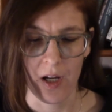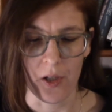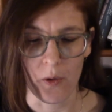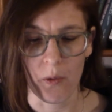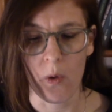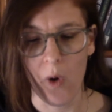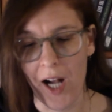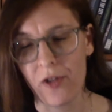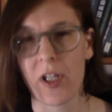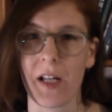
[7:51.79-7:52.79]
you will
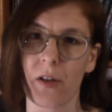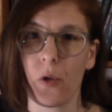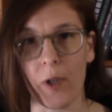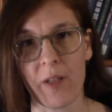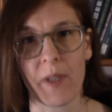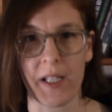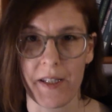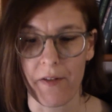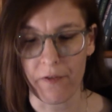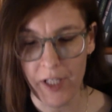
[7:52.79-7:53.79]
watch 10 to 20 minutes
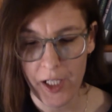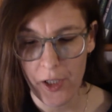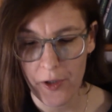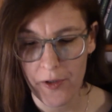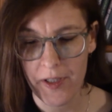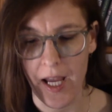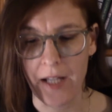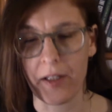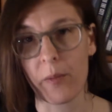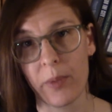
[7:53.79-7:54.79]
of videos
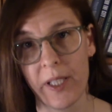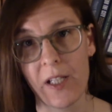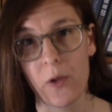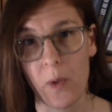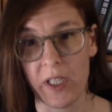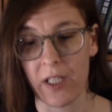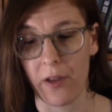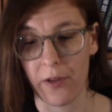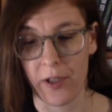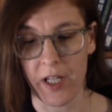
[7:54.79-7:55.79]
and complete 20 to
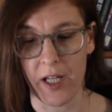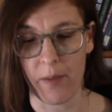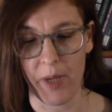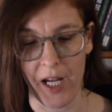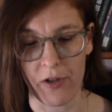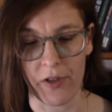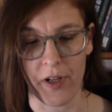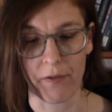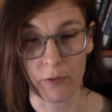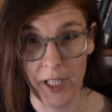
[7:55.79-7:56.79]
30 pages
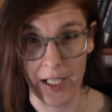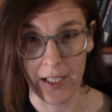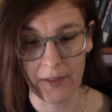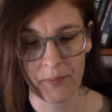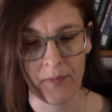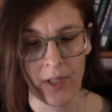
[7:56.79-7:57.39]
of reading.